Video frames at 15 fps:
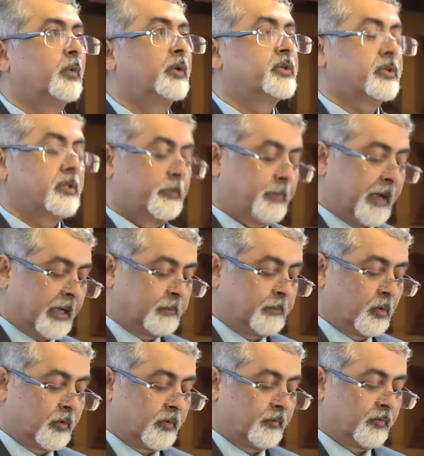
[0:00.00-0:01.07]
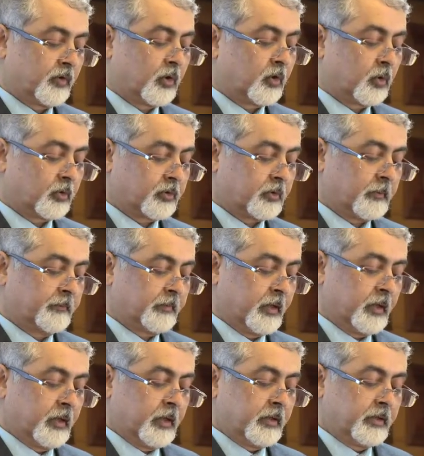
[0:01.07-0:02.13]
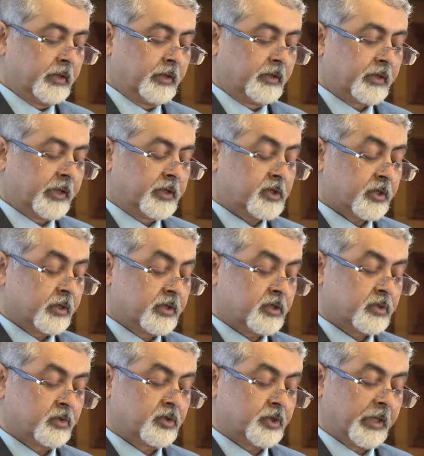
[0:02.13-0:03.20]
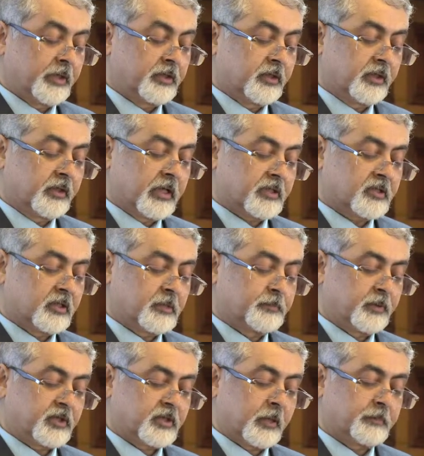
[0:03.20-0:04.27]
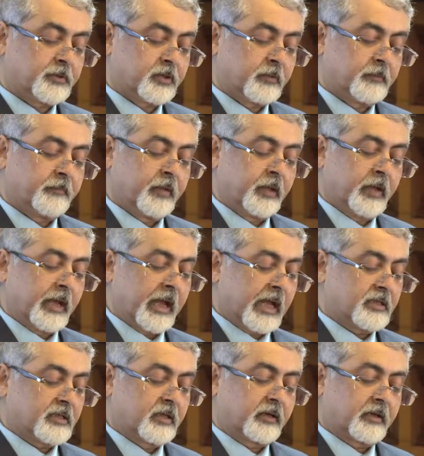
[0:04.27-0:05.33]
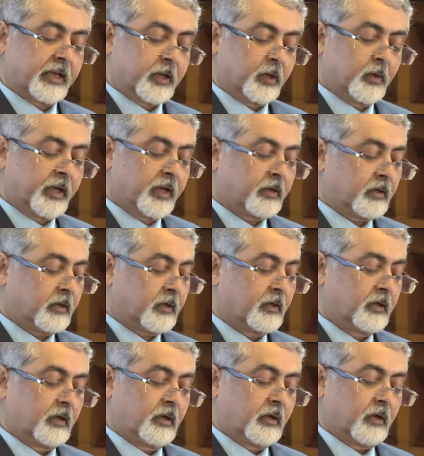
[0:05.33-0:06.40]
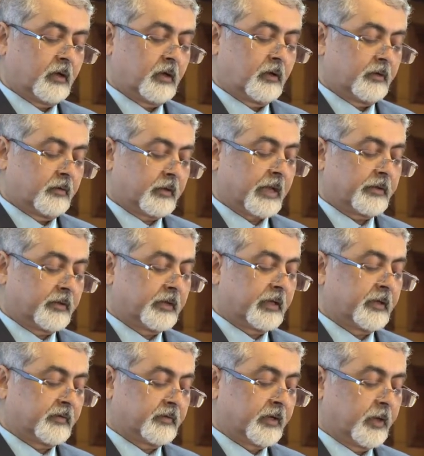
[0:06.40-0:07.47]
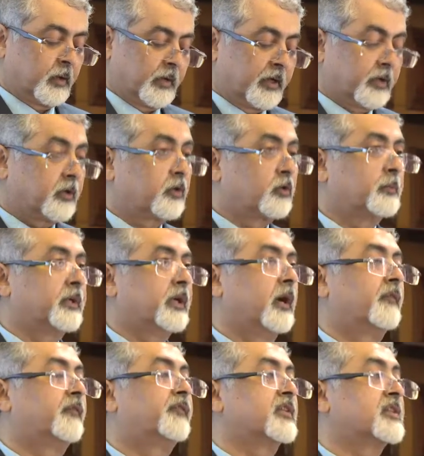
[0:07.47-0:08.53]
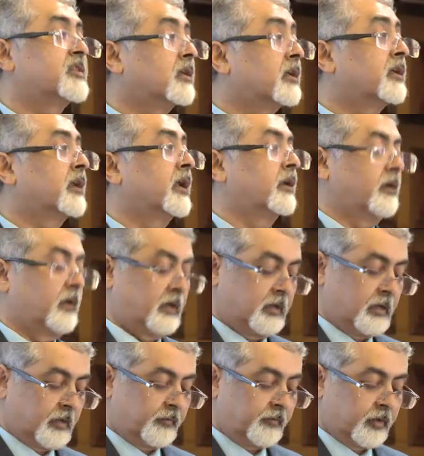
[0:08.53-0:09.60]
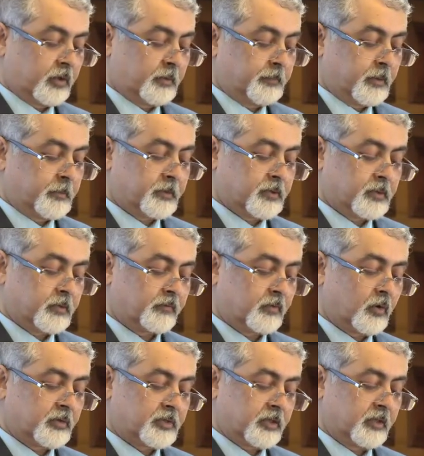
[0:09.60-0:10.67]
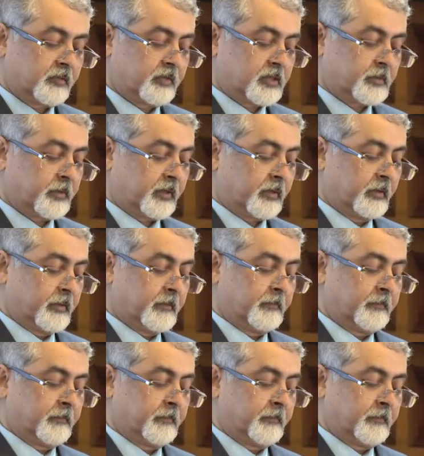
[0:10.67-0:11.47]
which is the backbone for growth. The intention is to change the industry's perception as a regulator rather than as a regulator to be a facilitator for the purposes of causing investment.